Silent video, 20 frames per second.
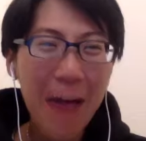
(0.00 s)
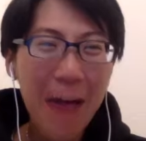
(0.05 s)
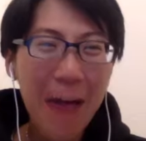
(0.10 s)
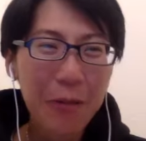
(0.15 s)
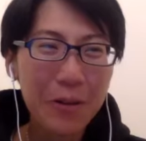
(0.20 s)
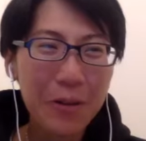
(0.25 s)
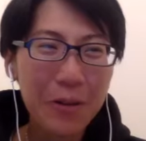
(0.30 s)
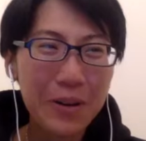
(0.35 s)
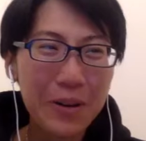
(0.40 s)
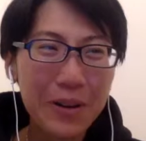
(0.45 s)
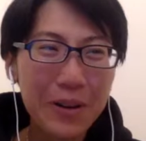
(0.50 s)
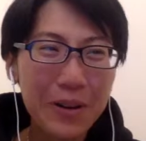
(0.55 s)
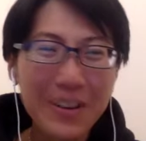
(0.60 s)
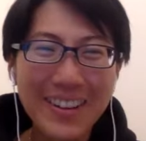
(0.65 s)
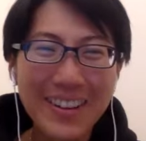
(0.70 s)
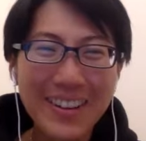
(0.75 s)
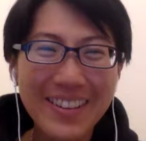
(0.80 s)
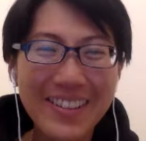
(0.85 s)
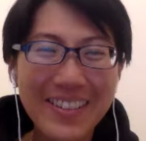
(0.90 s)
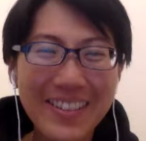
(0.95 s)

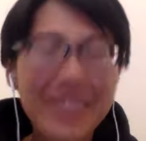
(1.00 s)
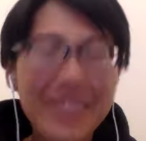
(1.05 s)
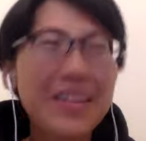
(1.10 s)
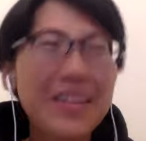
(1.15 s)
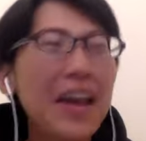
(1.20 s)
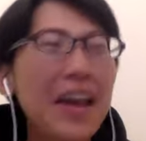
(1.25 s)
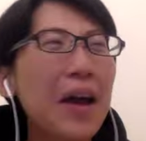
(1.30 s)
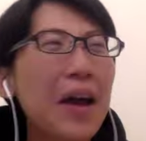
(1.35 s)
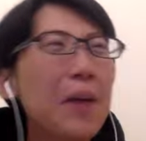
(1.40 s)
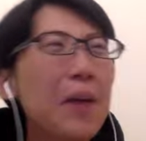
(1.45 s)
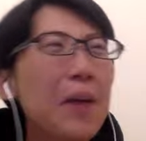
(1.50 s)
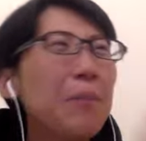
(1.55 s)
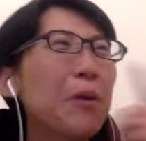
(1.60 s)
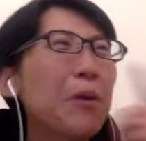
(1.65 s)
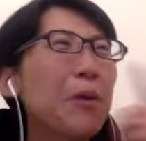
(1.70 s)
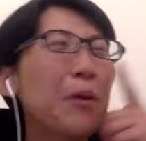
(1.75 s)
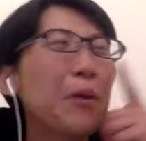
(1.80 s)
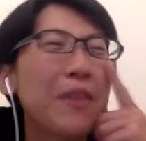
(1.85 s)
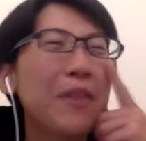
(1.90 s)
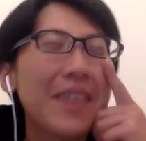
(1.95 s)
would, just, uh, but
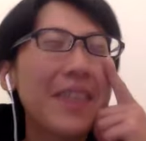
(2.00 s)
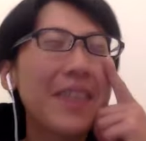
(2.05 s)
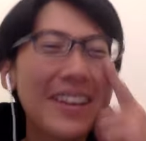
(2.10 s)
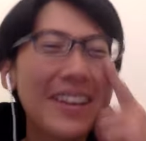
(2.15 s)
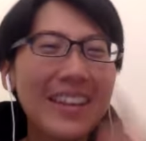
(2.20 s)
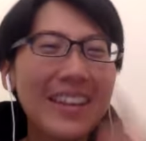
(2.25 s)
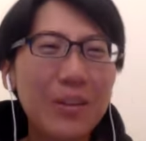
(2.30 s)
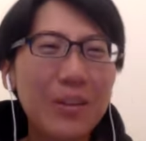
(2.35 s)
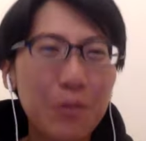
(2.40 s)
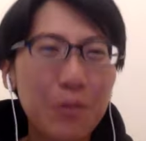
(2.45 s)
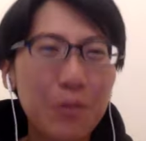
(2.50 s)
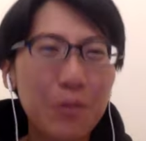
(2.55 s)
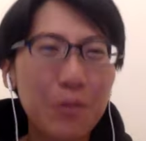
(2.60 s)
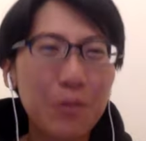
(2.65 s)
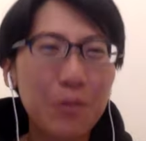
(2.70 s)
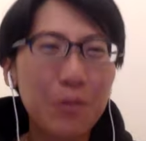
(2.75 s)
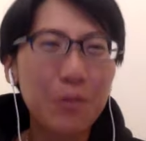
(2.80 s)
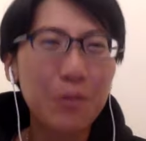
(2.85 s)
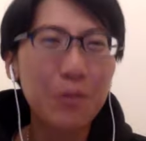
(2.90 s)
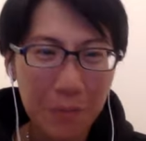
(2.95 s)
I think I need to
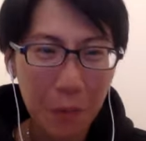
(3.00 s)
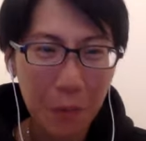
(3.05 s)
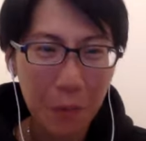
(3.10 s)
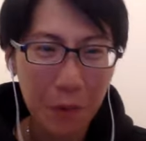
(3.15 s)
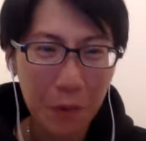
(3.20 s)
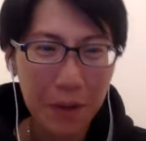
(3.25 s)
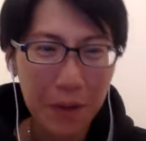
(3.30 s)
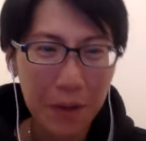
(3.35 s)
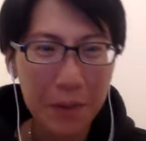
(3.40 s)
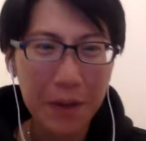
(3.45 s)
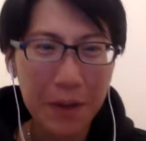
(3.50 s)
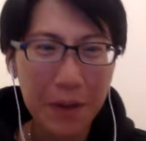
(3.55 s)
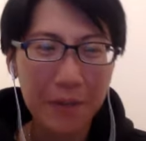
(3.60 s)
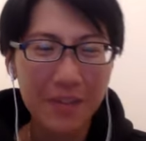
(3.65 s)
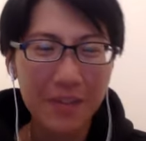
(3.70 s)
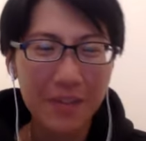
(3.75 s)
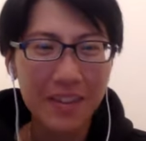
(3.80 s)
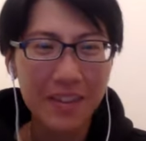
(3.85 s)
practice more about